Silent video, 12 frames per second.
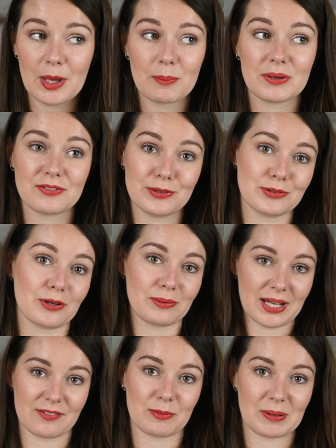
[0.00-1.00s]
but if you don't
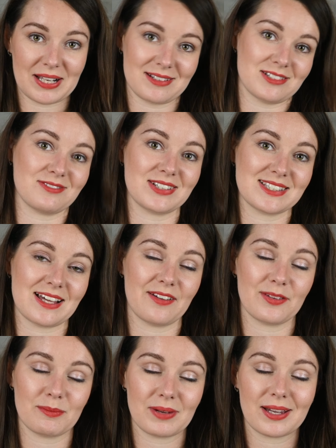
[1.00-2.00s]
have a plan to
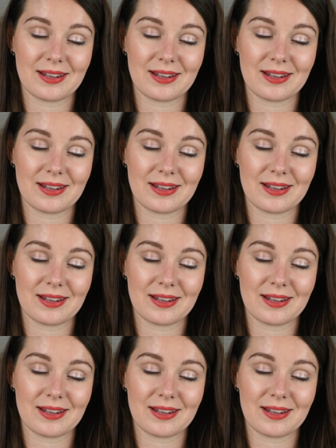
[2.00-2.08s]
resell them,